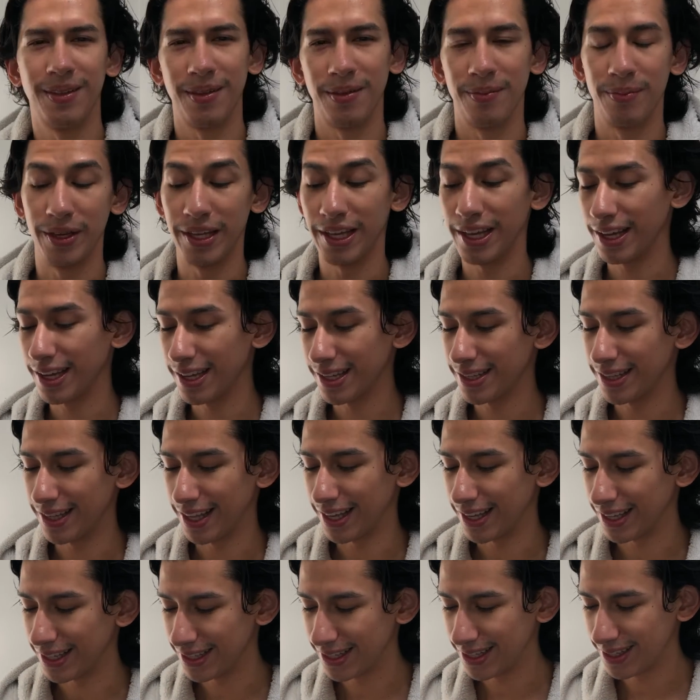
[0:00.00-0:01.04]
But yeah guys,
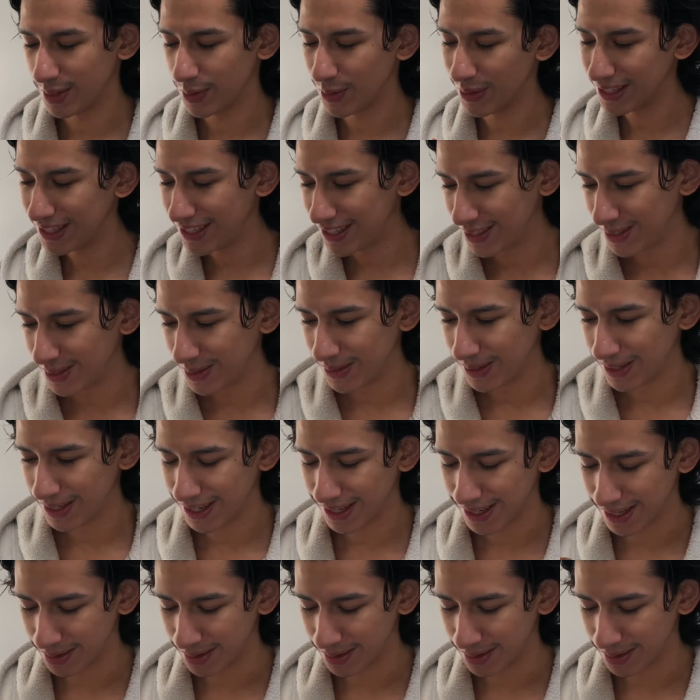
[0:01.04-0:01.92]
that is going to